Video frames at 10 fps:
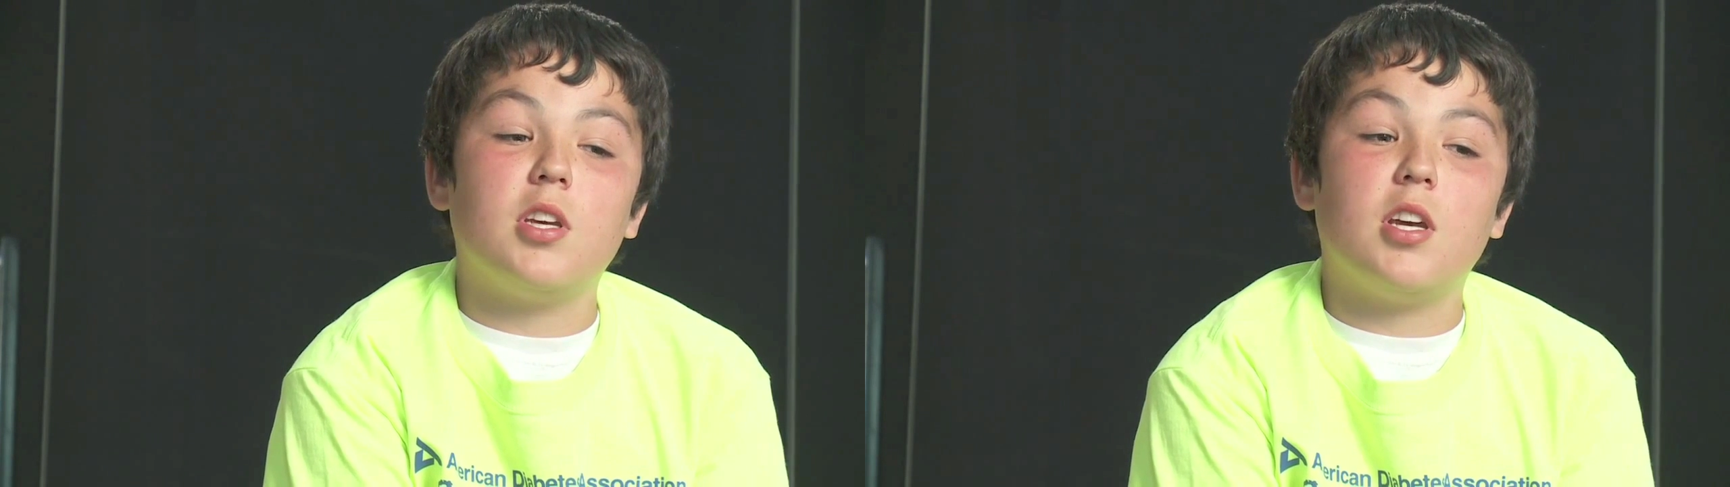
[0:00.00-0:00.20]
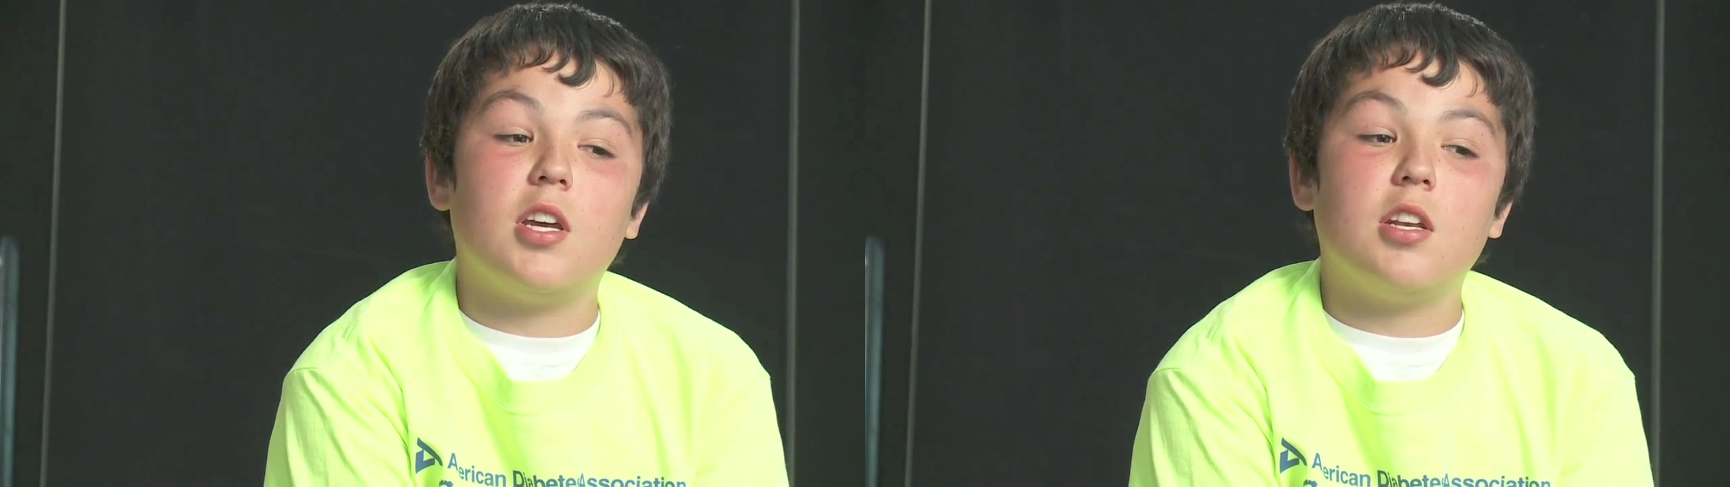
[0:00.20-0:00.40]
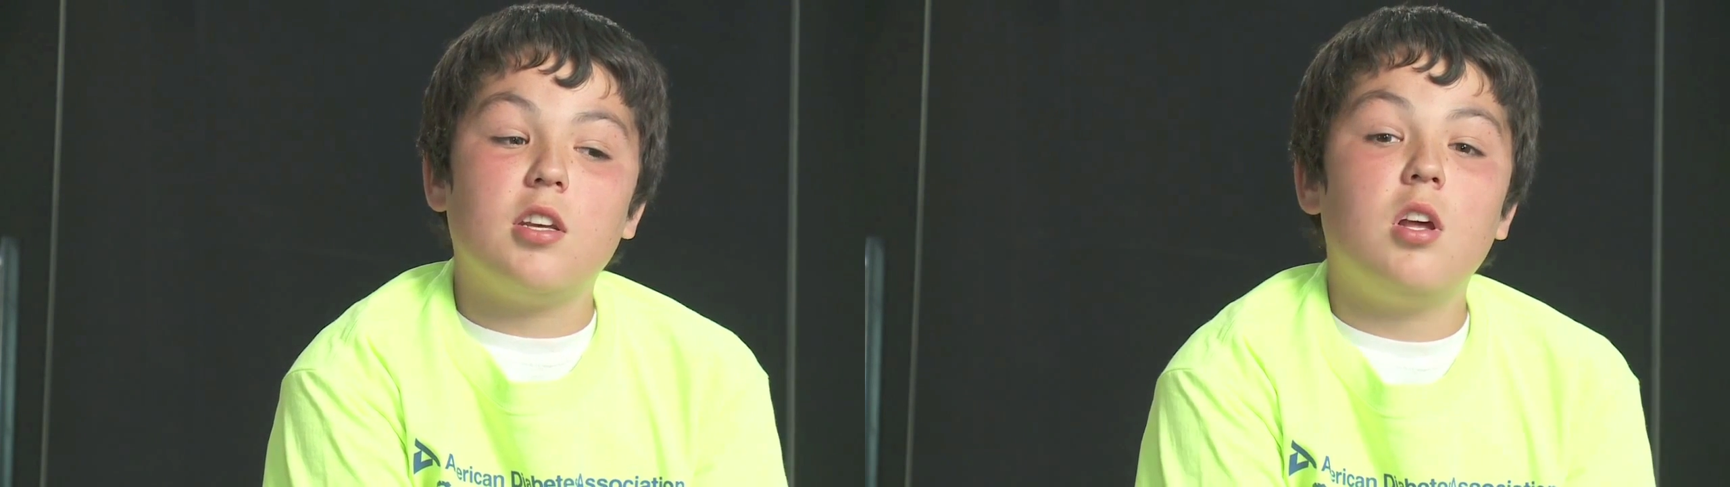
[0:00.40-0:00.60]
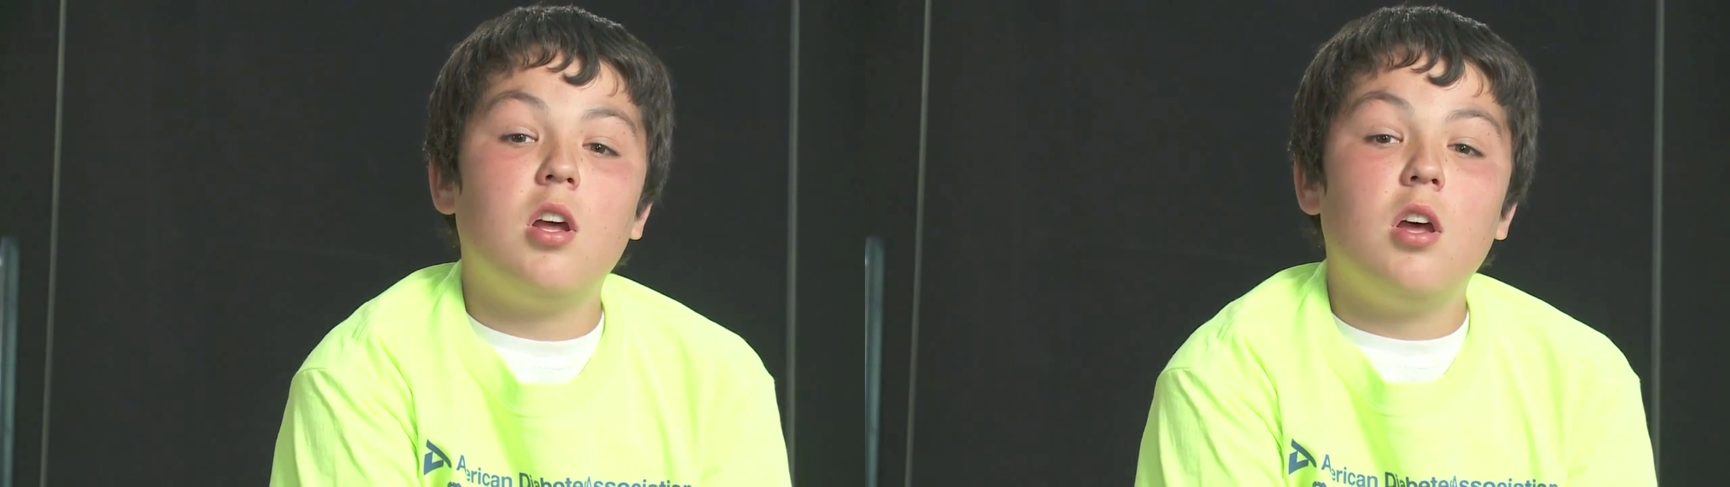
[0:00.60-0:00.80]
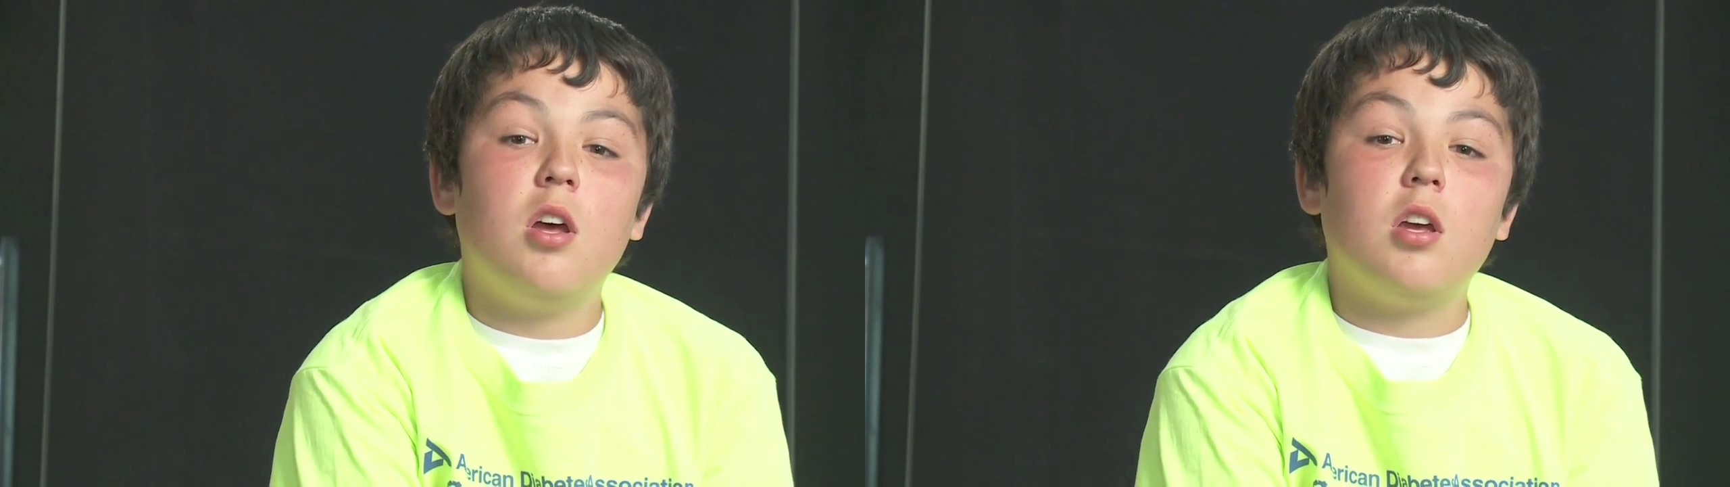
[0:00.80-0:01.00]
and
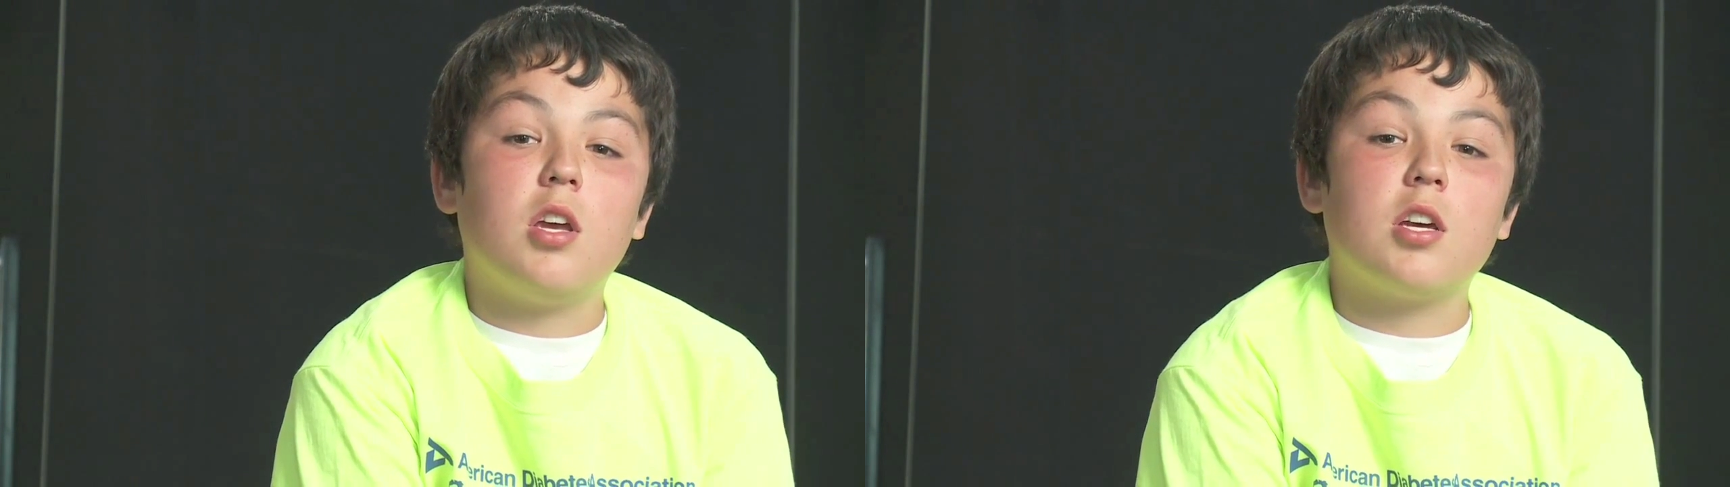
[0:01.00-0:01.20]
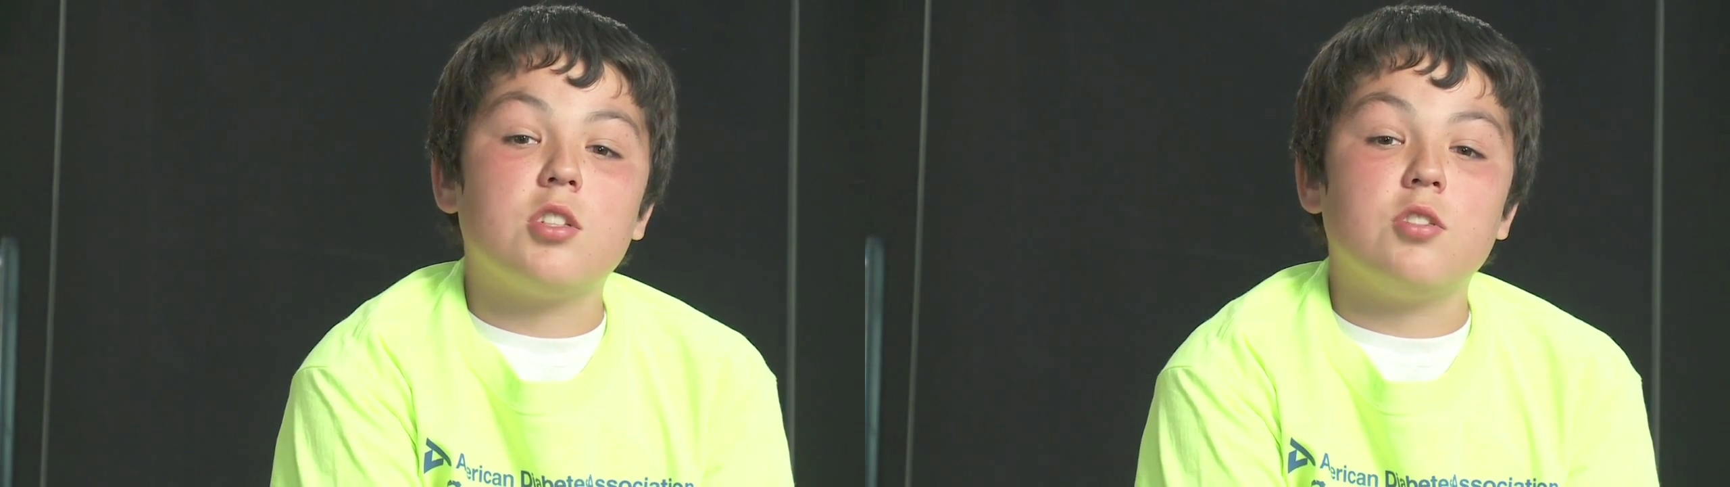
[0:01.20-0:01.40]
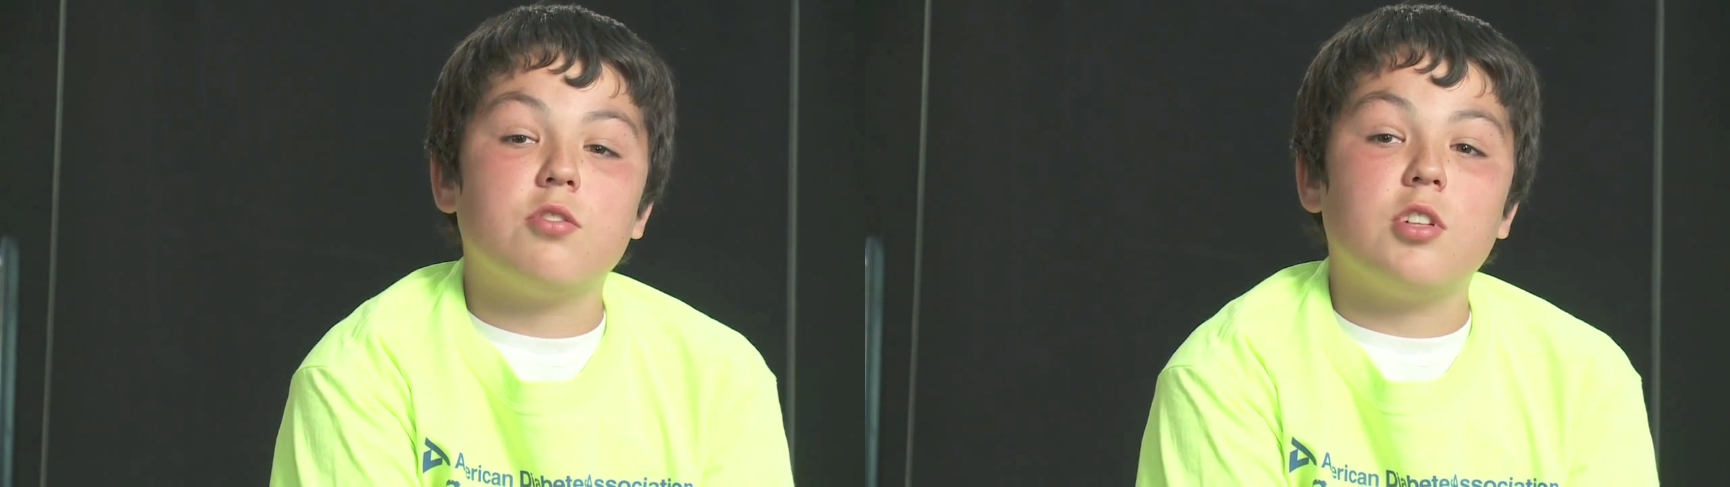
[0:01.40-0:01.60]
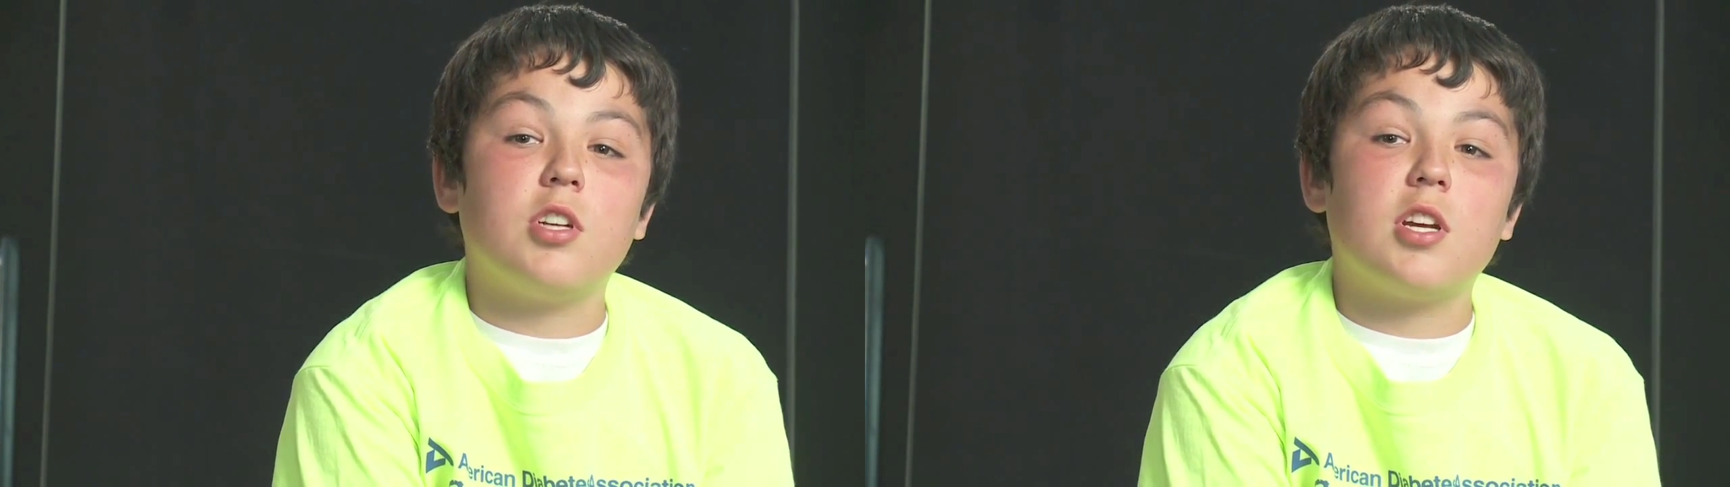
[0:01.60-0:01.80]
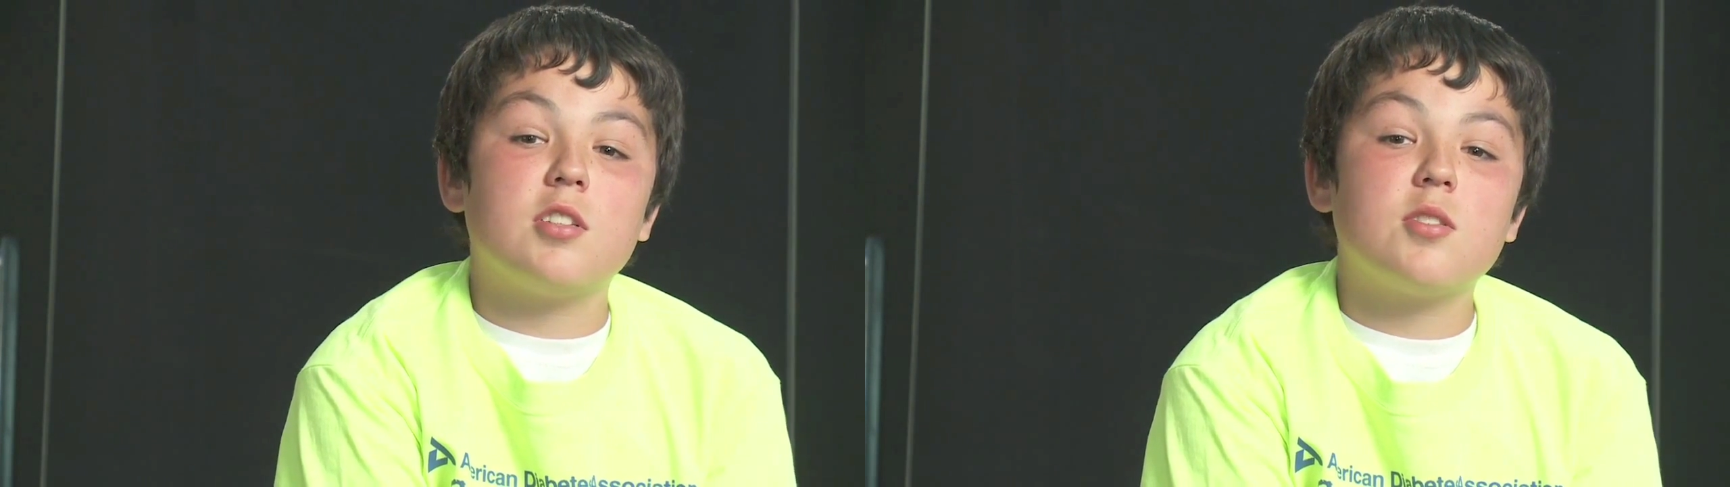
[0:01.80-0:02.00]
yeah, she's really
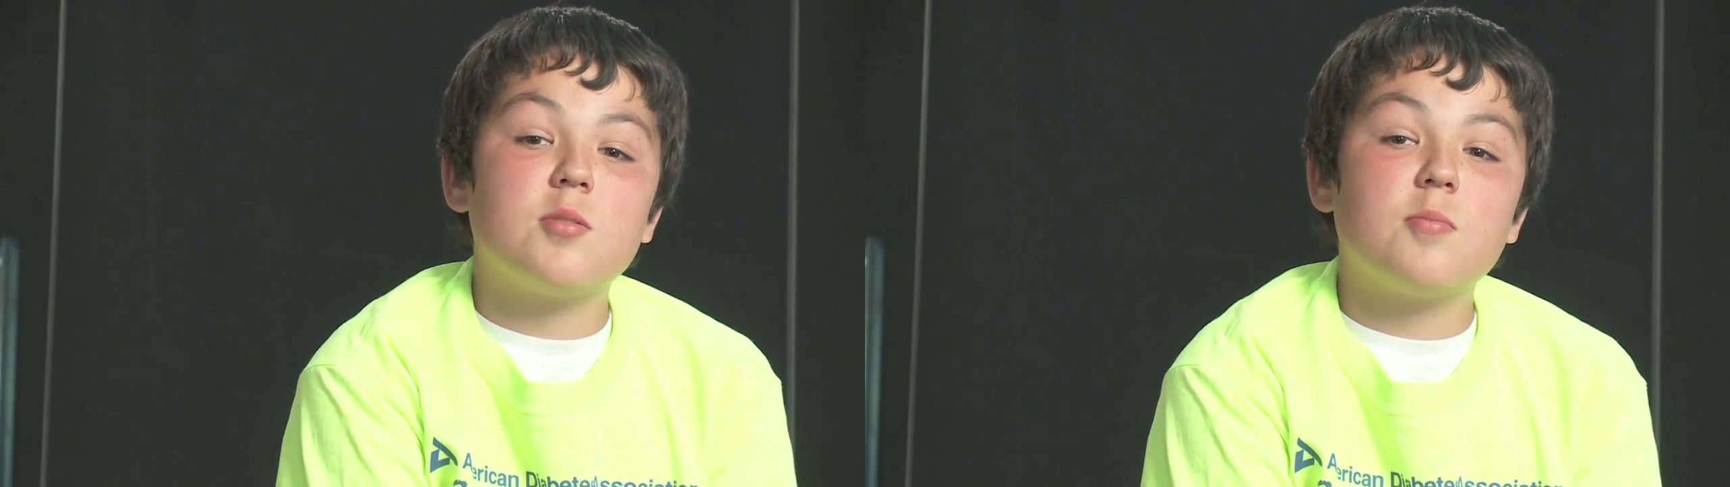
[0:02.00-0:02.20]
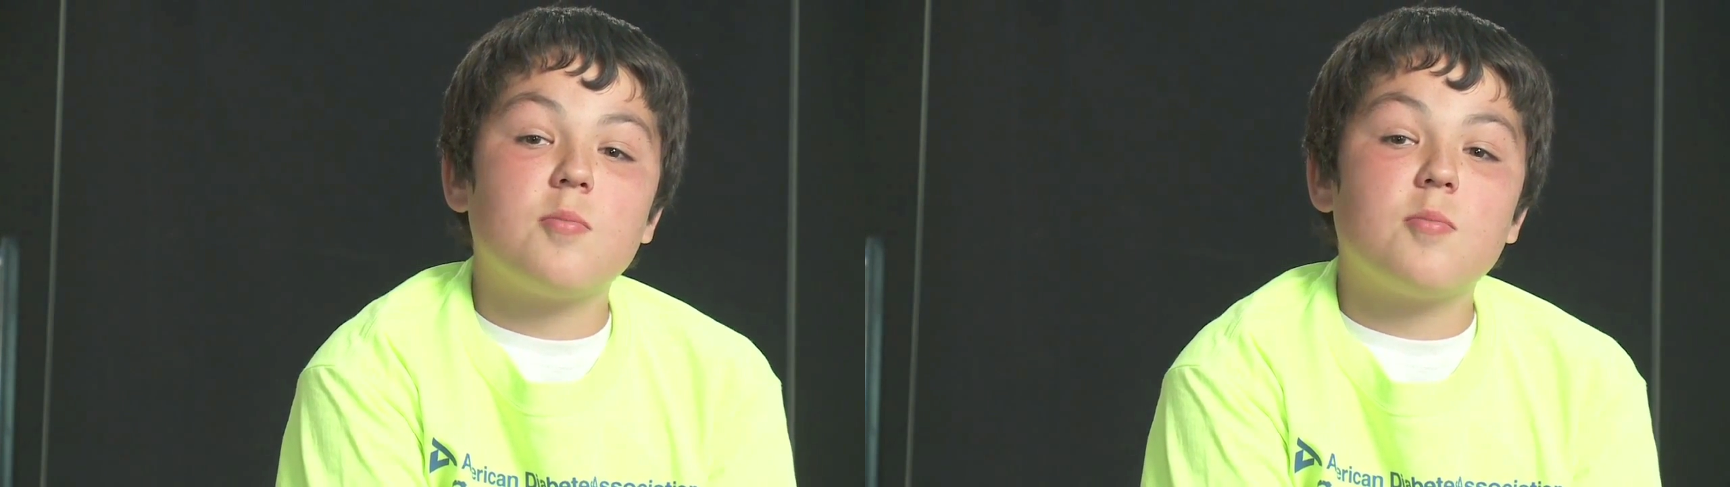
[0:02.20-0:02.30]
nice.